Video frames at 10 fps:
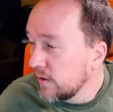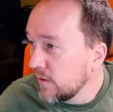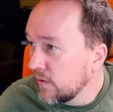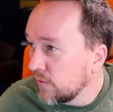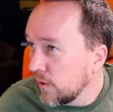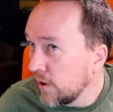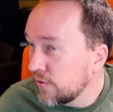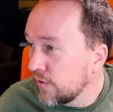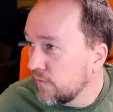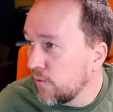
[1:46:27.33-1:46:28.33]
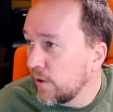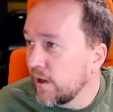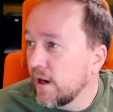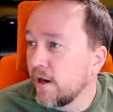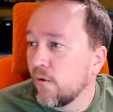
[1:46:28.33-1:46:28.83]
So
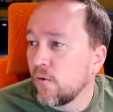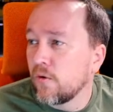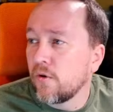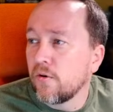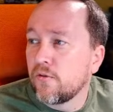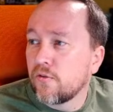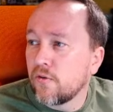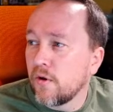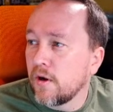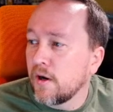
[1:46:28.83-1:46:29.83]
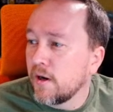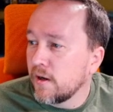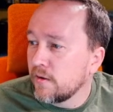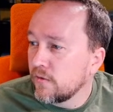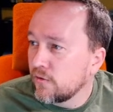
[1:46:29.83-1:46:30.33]
149 orders
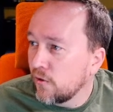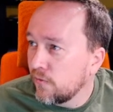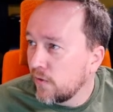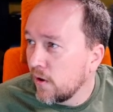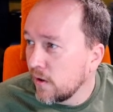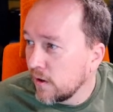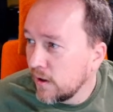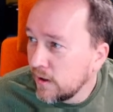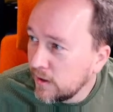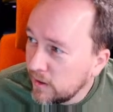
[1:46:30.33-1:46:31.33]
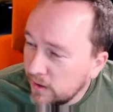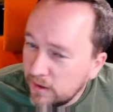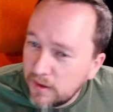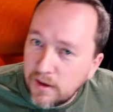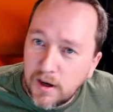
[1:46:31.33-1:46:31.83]
so far.
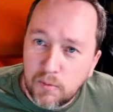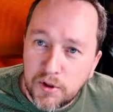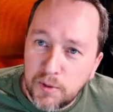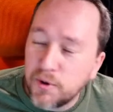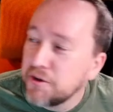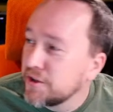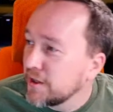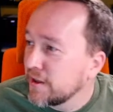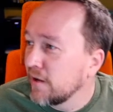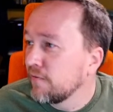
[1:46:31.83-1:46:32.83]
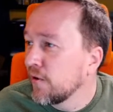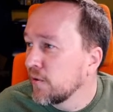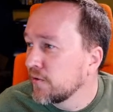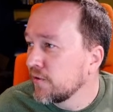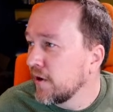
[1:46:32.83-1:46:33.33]
I really appreciate that,
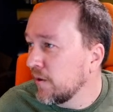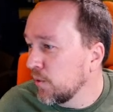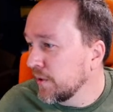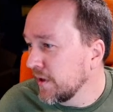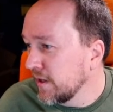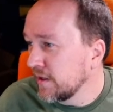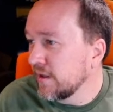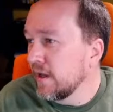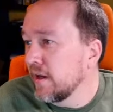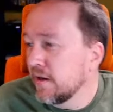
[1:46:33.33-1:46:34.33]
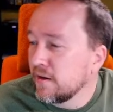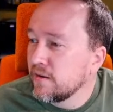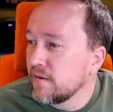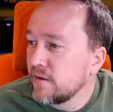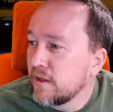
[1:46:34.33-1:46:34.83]
folks. I will get
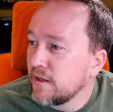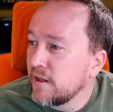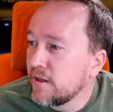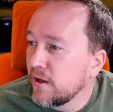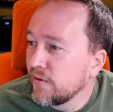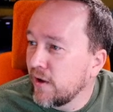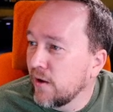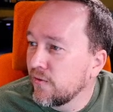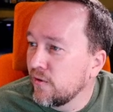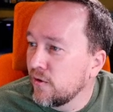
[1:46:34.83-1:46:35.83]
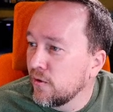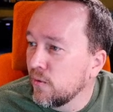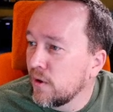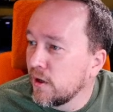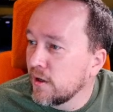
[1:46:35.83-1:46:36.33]
details out to
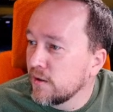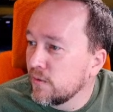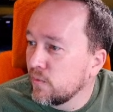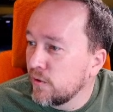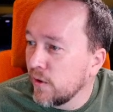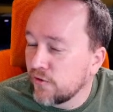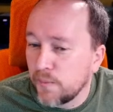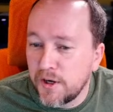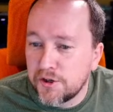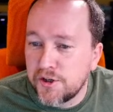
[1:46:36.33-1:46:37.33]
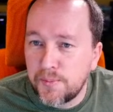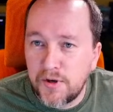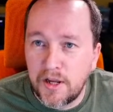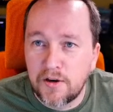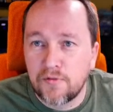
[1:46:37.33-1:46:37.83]
you on your estimated ship
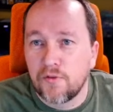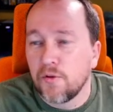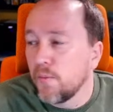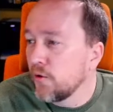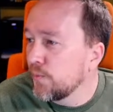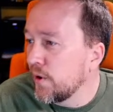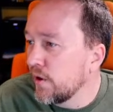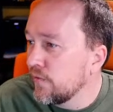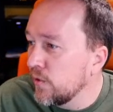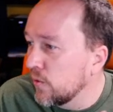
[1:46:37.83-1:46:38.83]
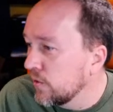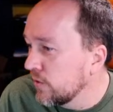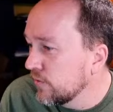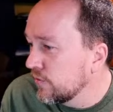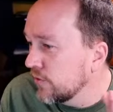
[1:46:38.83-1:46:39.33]
date. For the most part, if you
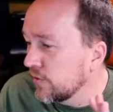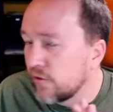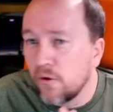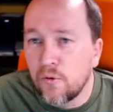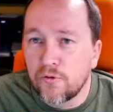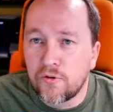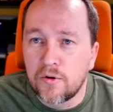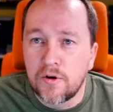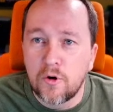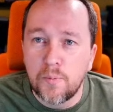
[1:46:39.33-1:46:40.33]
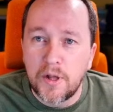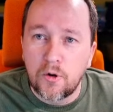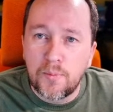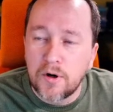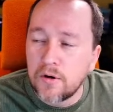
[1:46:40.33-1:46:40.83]
ordered just the holster and no
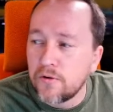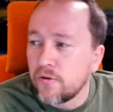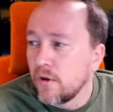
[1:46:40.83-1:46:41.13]
metal parts,